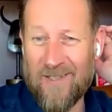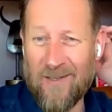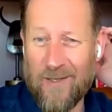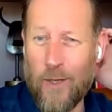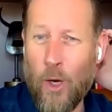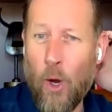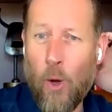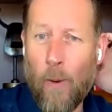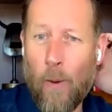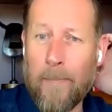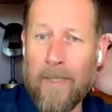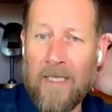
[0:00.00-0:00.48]

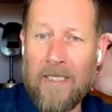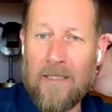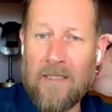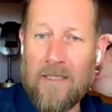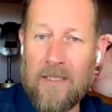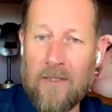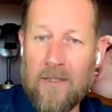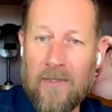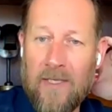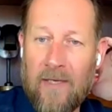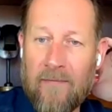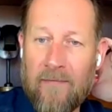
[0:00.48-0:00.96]
not been
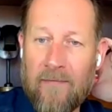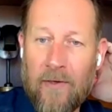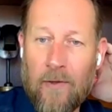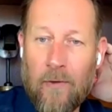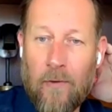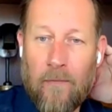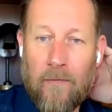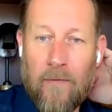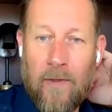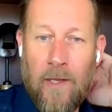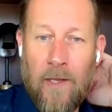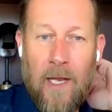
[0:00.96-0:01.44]
so
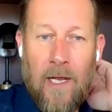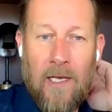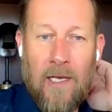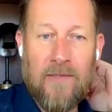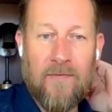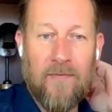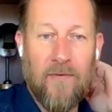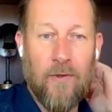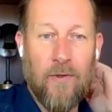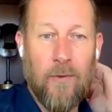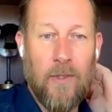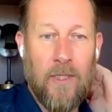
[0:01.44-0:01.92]
difficult the
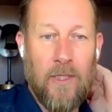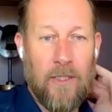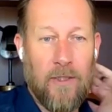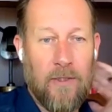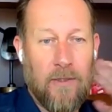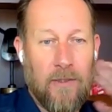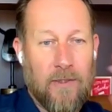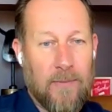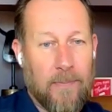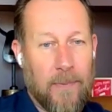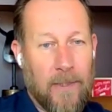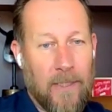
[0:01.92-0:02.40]
last few
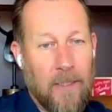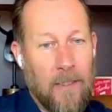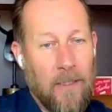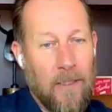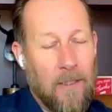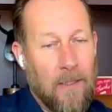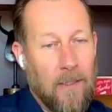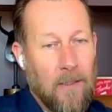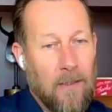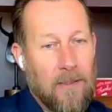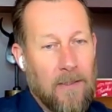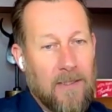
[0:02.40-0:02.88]
years, but
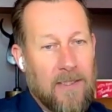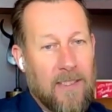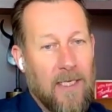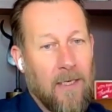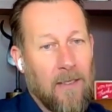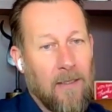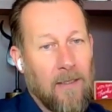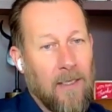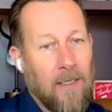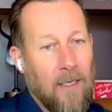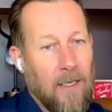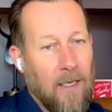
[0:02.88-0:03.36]

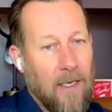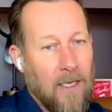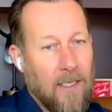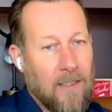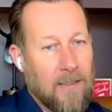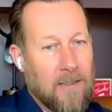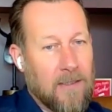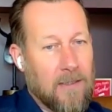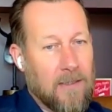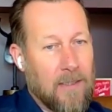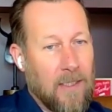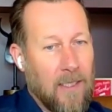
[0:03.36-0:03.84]
certainly in the
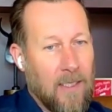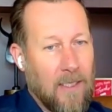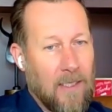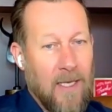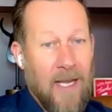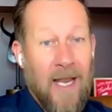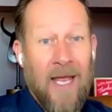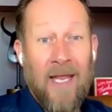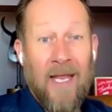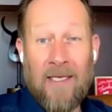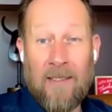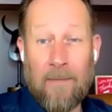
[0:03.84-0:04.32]
last
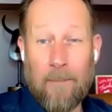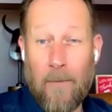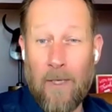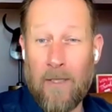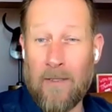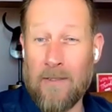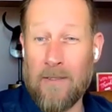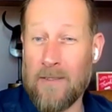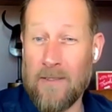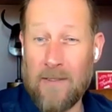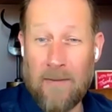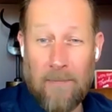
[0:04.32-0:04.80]
9
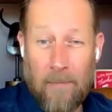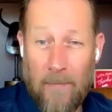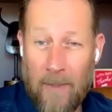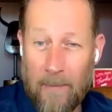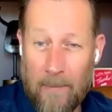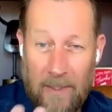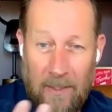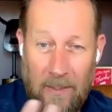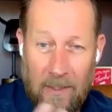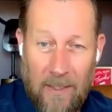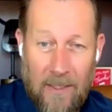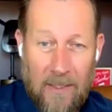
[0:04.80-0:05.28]
months and
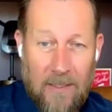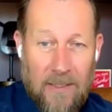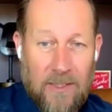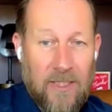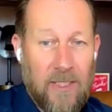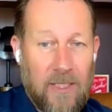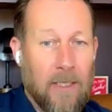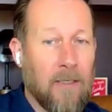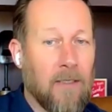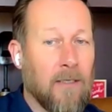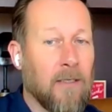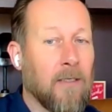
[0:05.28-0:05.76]
maybe the next
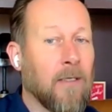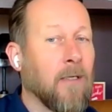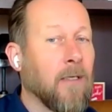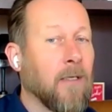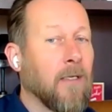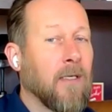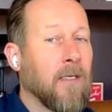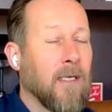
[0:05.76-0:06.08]
year,